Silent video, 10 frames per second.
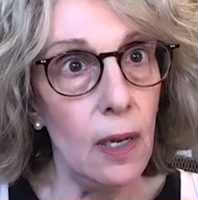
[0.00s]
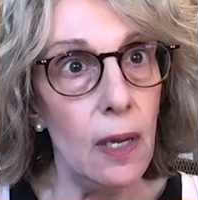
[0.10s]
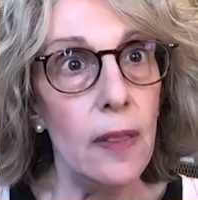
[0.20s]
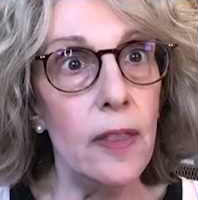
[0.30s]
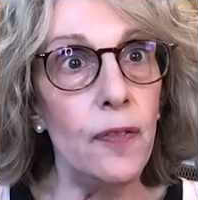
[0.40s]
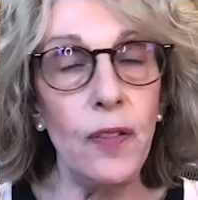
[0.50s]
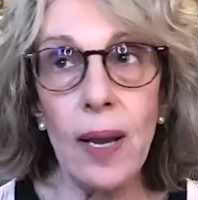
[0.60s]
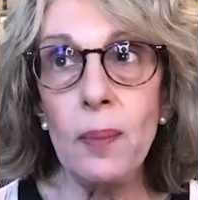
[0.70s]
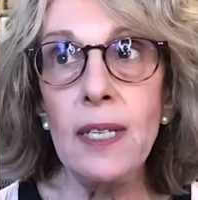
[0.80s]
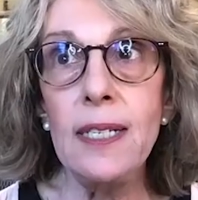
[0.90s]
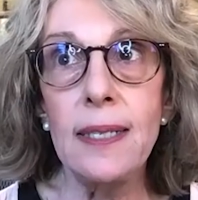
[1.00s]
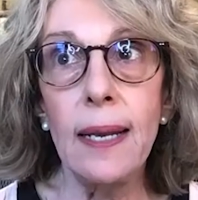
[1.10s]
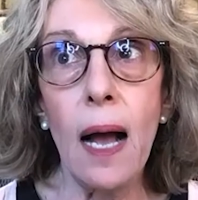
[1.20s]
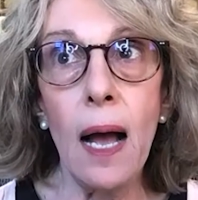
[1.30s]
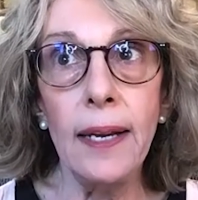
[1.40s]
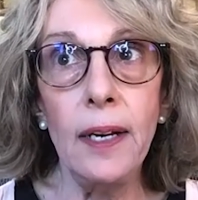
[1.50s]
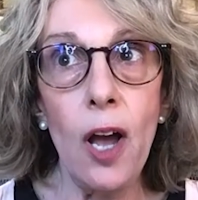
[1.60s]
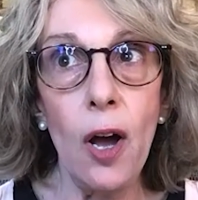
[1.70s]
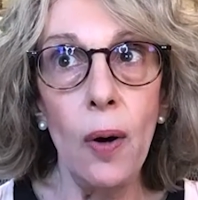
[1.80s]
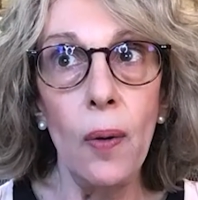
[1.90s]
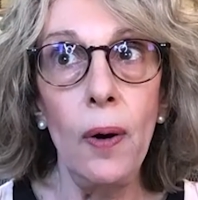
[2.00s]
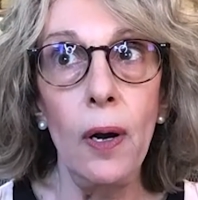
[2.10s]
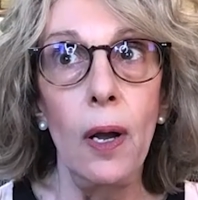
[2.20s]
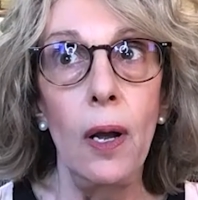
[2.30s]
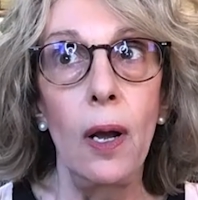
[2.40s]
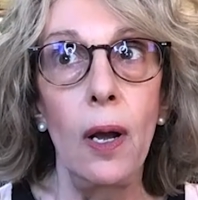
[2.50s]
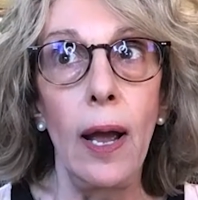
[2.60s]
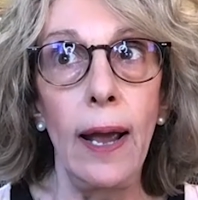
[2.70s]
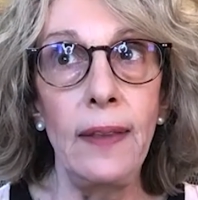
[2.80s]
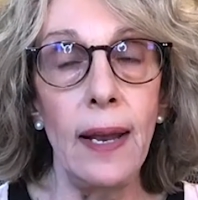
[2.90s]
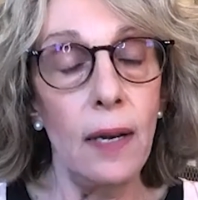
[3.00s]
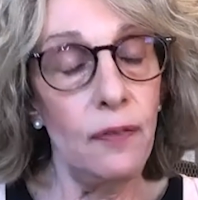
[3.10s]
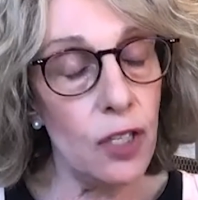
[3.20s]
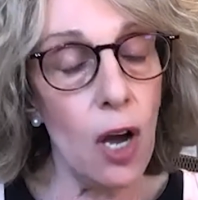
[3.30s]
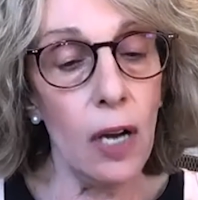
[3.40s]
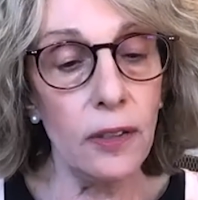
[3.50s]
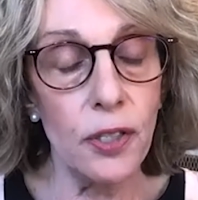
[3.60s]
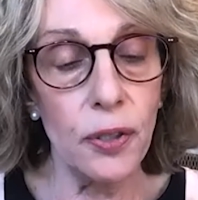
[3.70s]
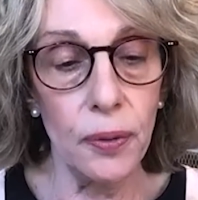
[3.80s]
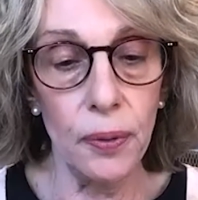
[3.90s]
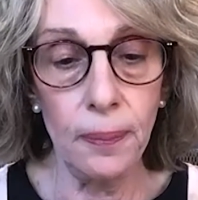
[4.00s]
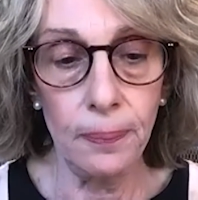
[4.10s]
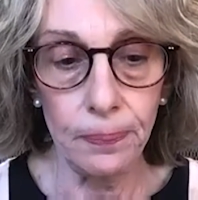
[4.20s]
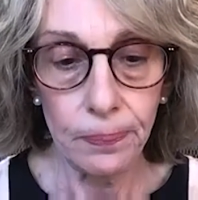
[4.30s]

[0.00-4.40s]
The families that I know and that I've talked to,